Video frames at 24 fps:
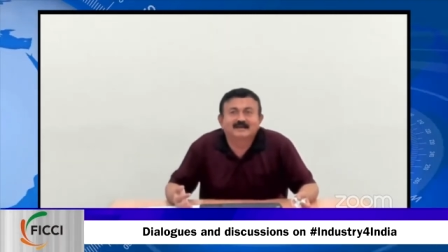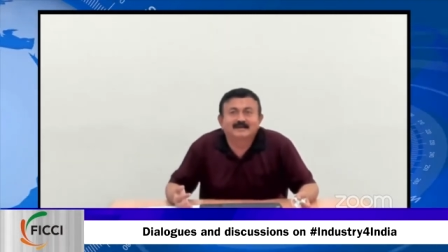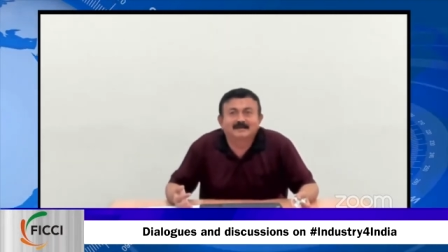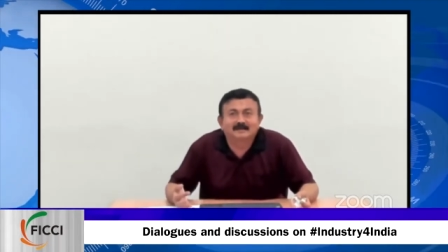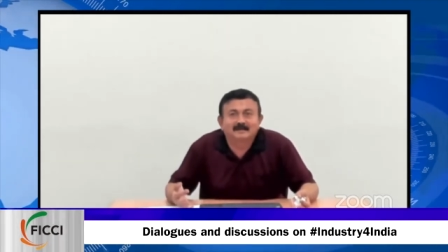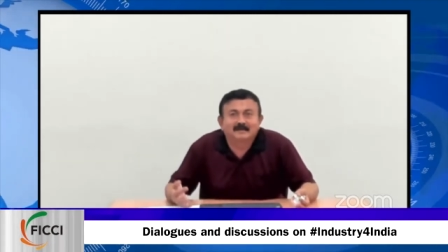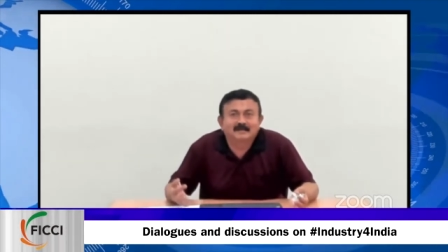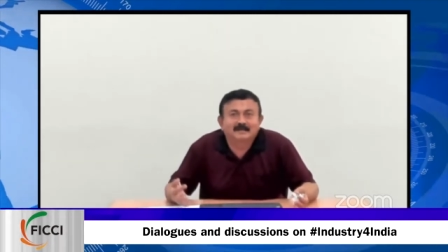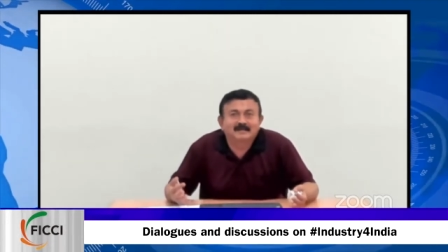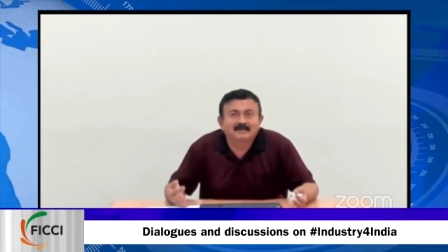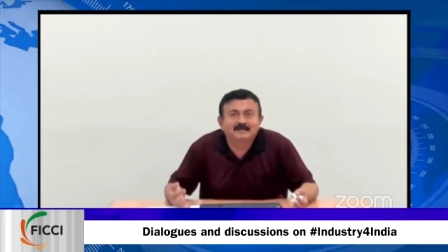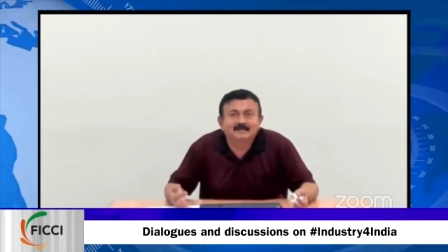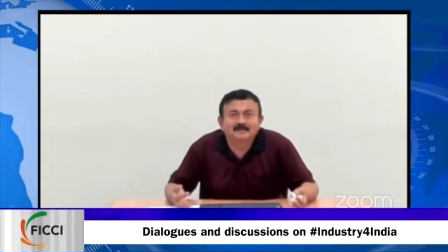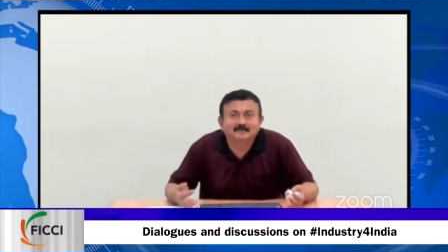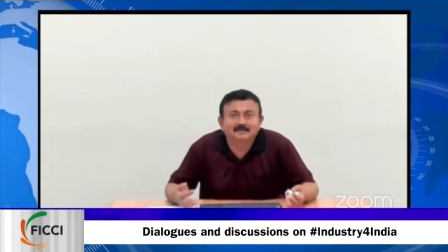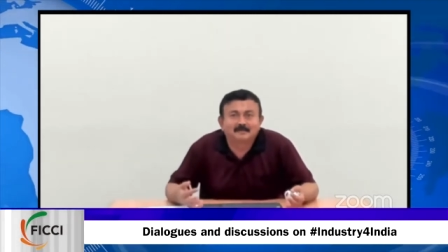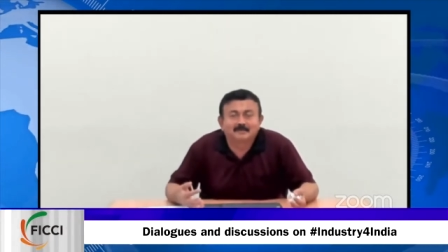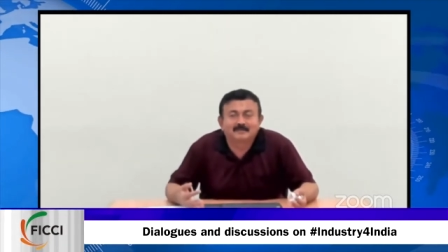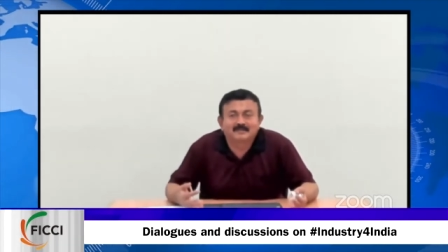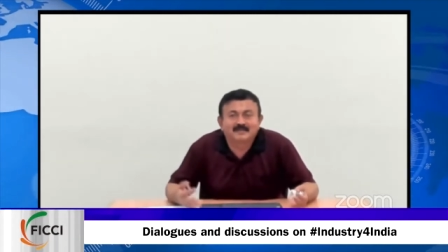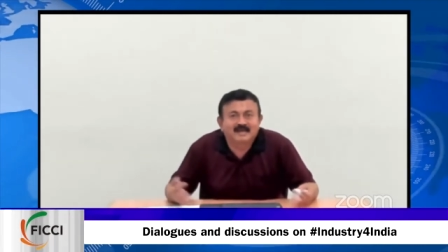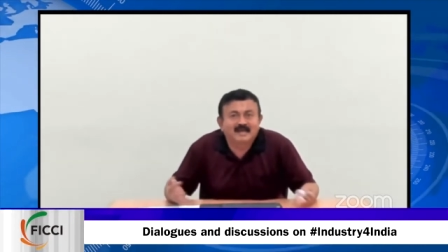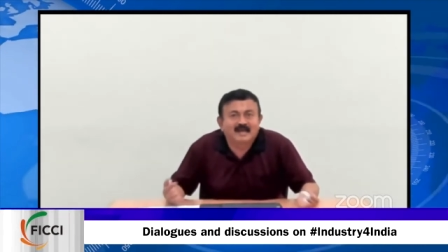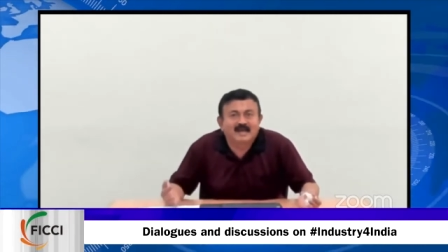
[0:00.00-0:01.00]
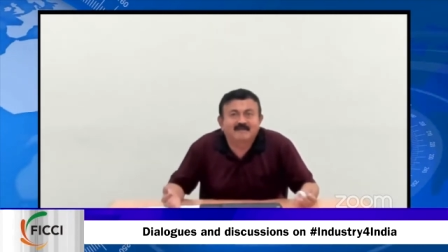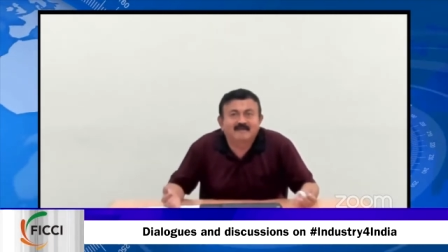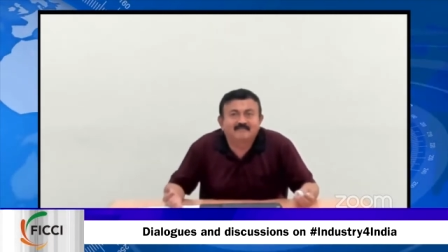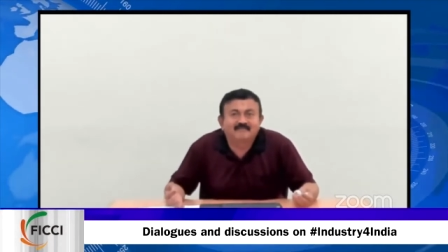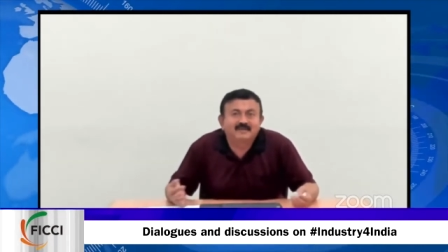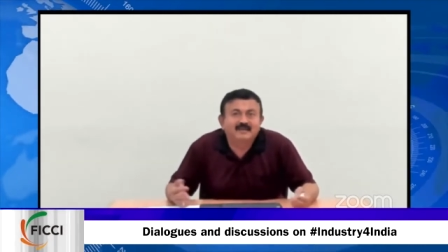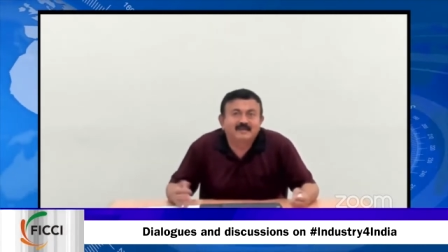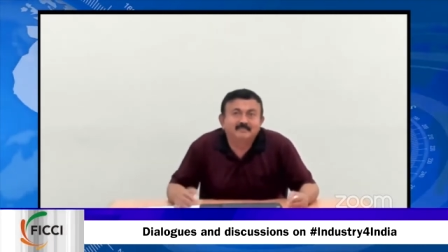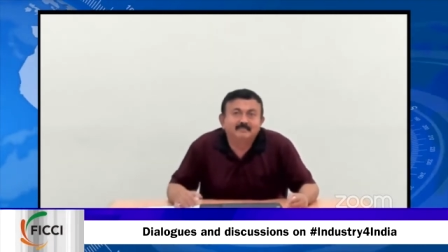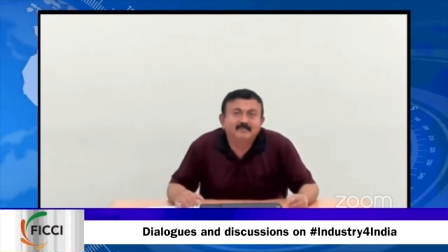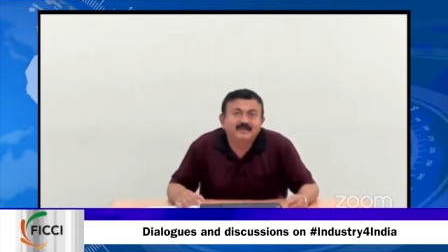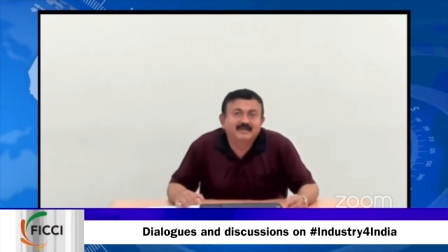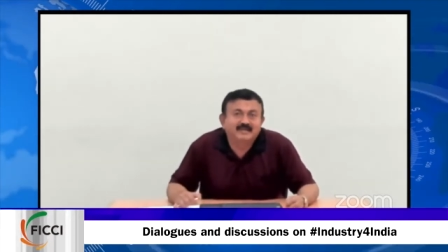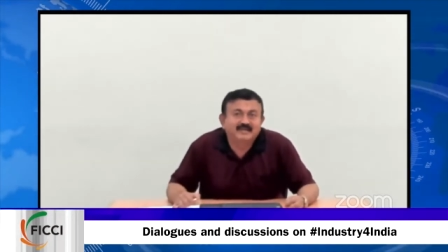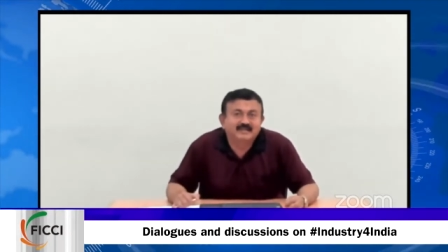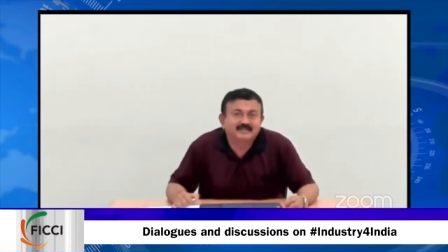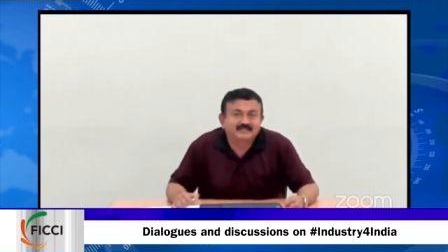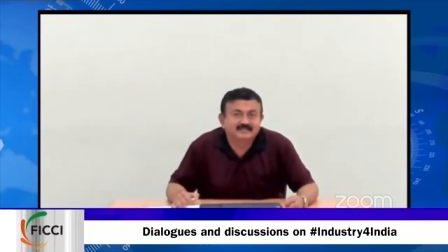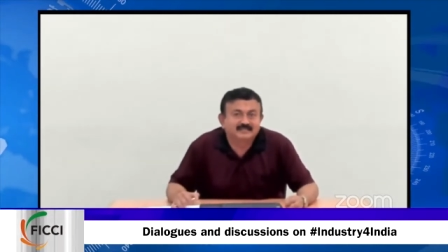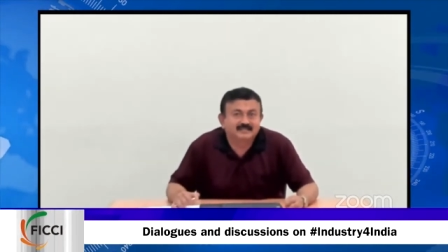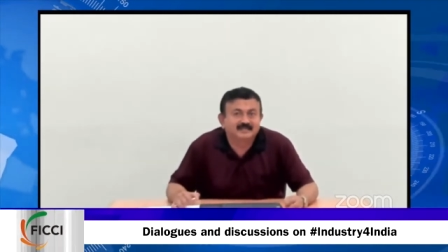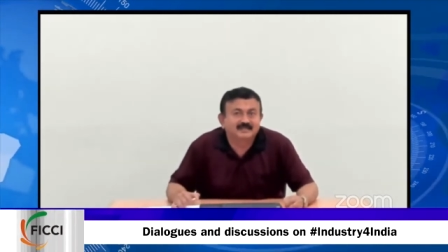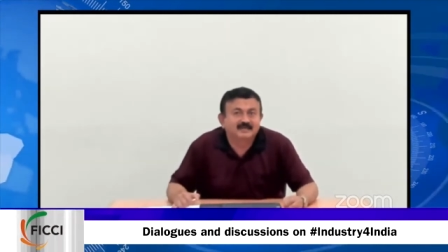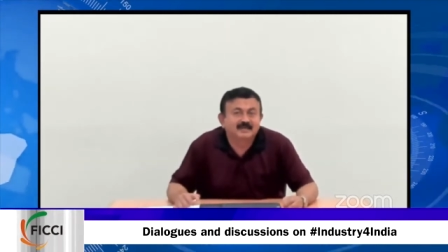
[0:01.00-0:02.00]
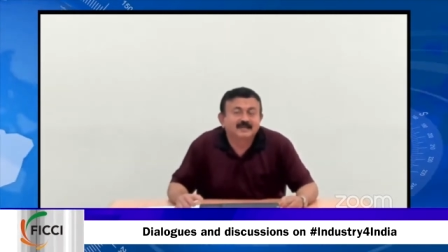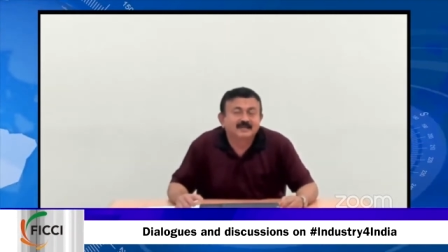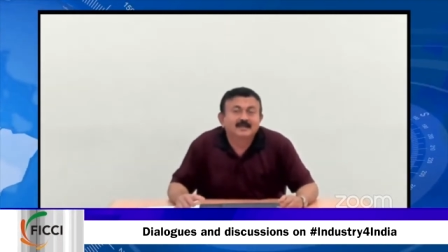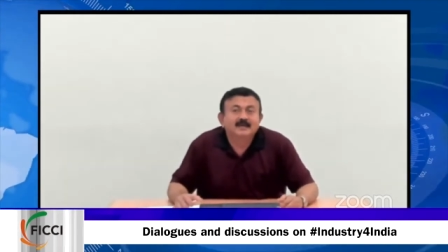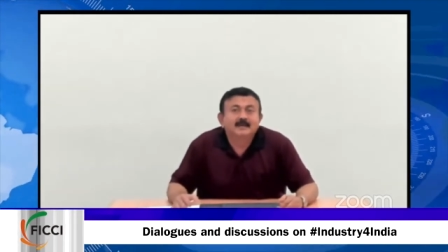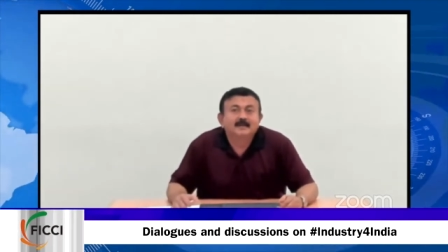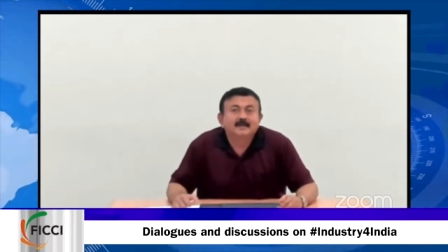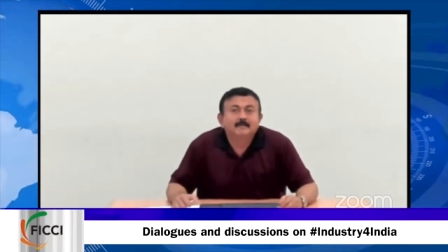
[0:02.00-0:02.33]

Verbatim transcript: uh, you know, they have a limitation.